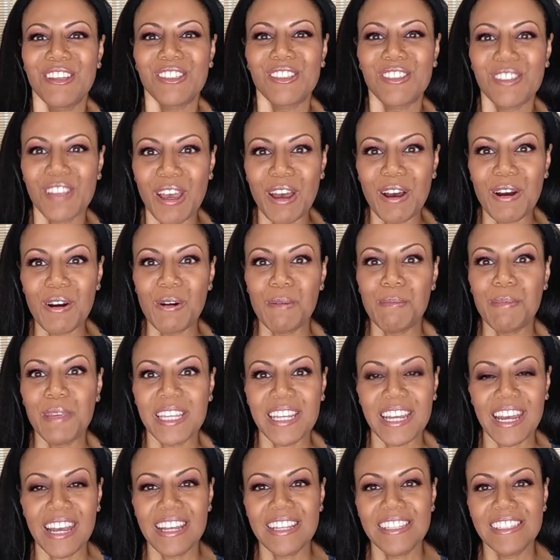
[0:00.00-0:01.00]
So
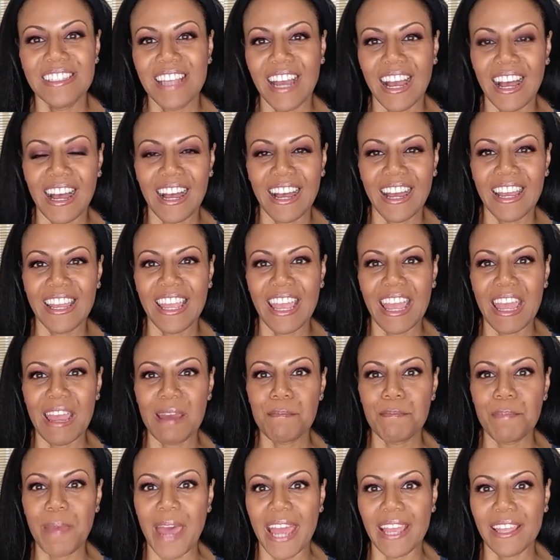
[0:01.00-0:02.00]
because I
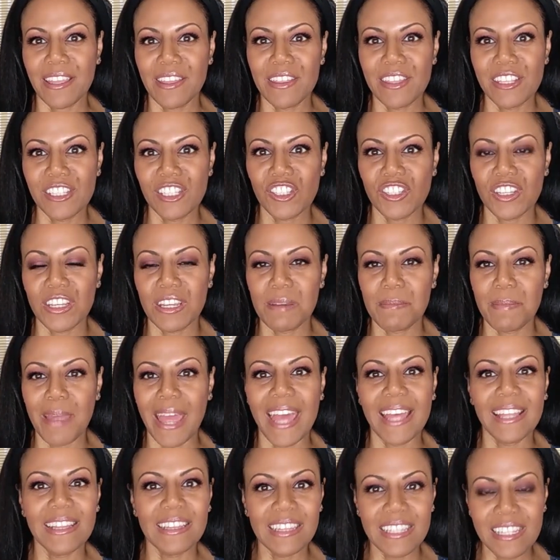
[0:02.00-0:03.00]
am back in the gym
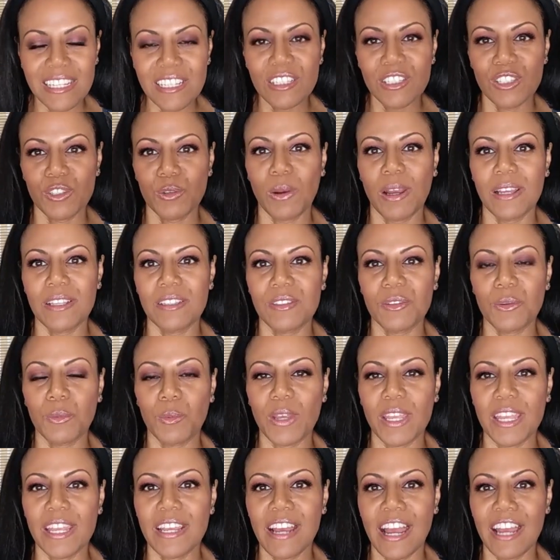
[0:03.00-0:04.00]
at least twice a
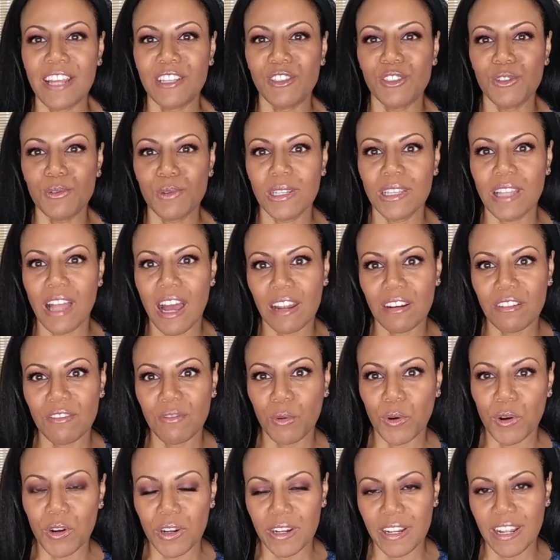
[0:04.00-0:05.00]
week, I do a lot
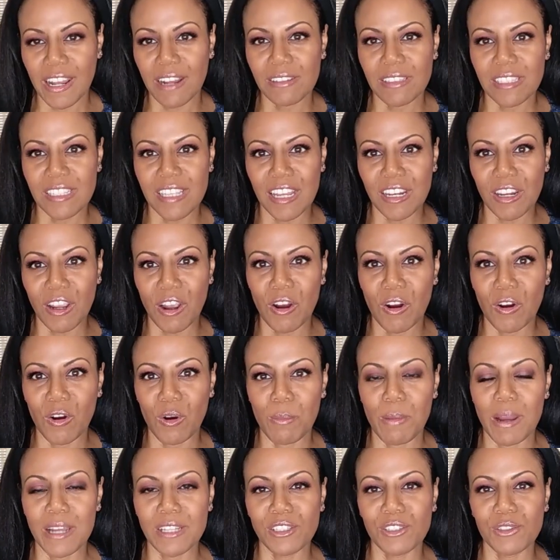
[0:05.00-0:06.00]
of workouts at
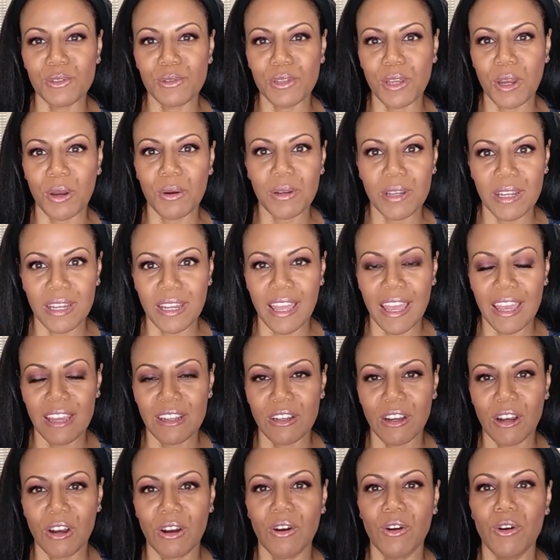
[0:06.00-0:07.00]
home. I do yoga
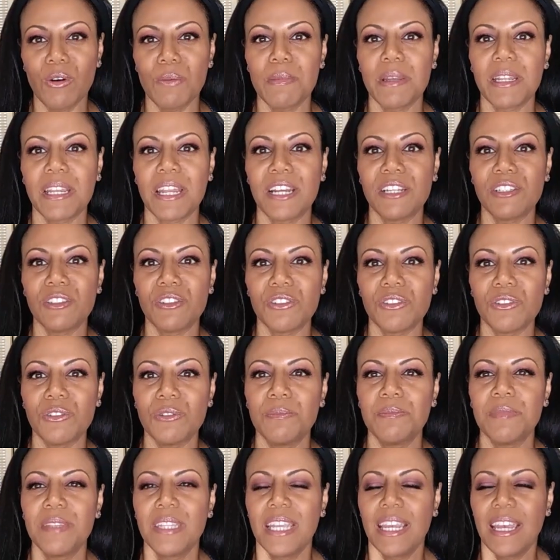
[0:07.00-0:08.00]
at home and I
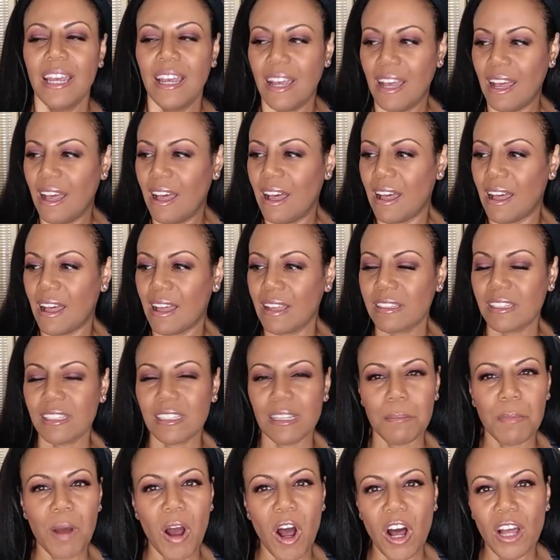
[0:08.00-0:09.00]
do
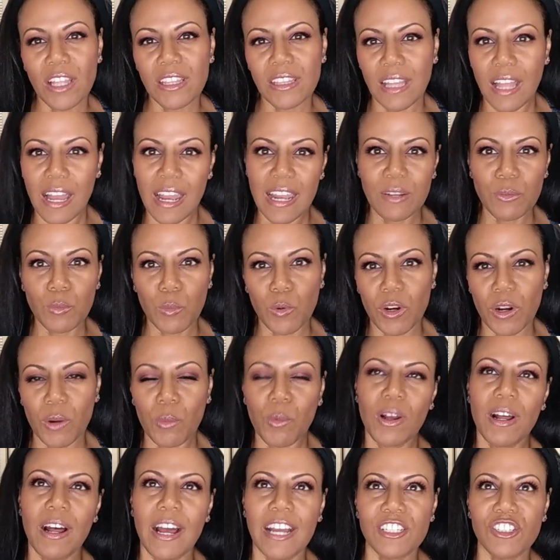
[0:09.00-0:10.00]
some online work,
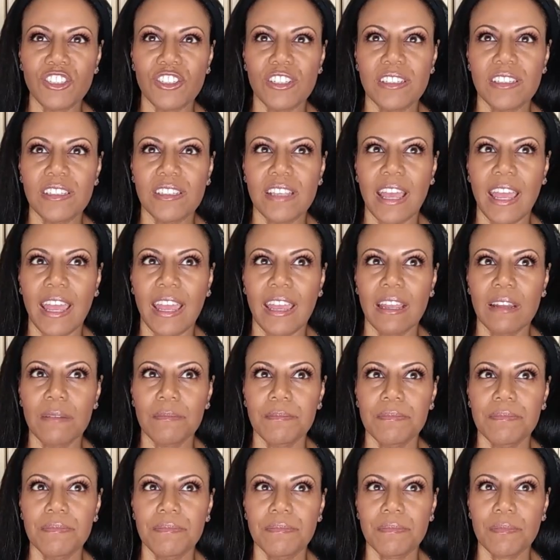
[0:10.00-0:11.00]
well, I should say
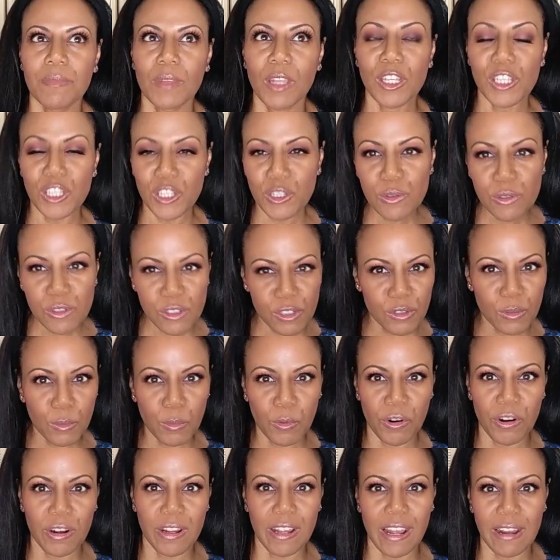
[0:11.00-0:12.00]
YouTube
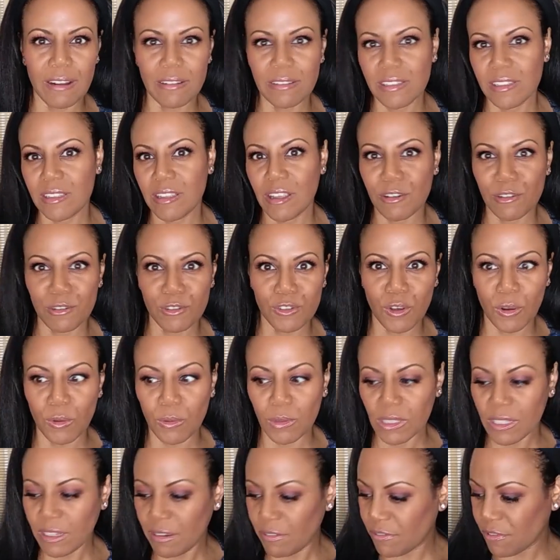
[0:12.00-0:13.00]
workouts that are
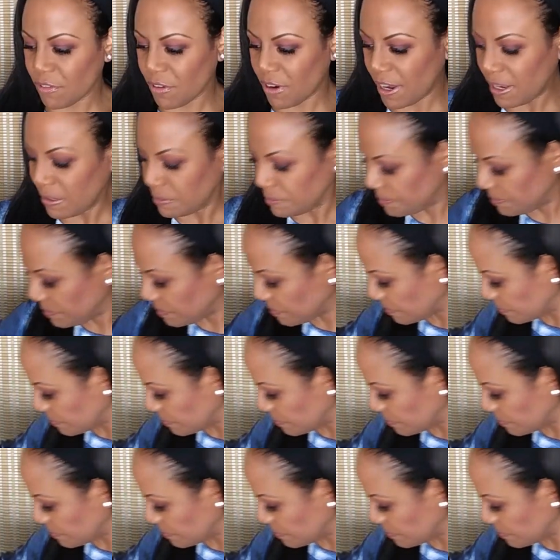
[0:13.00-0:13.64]
totally free.